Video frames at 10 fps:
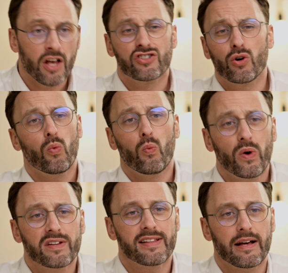So what
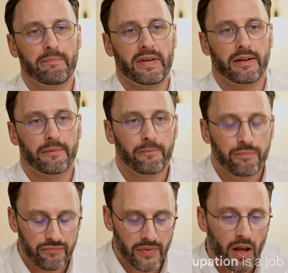does that mean?
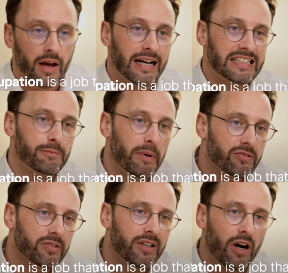A
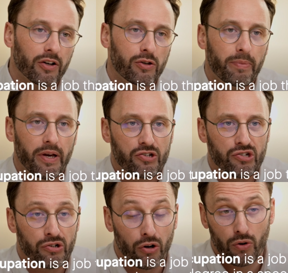specialty
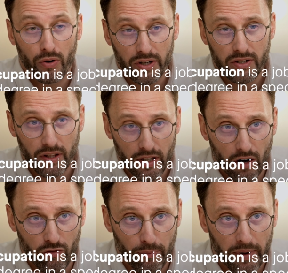occupation, according to the
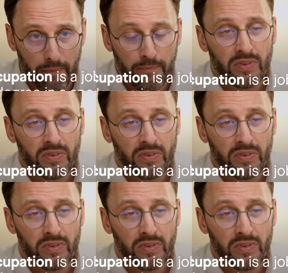government,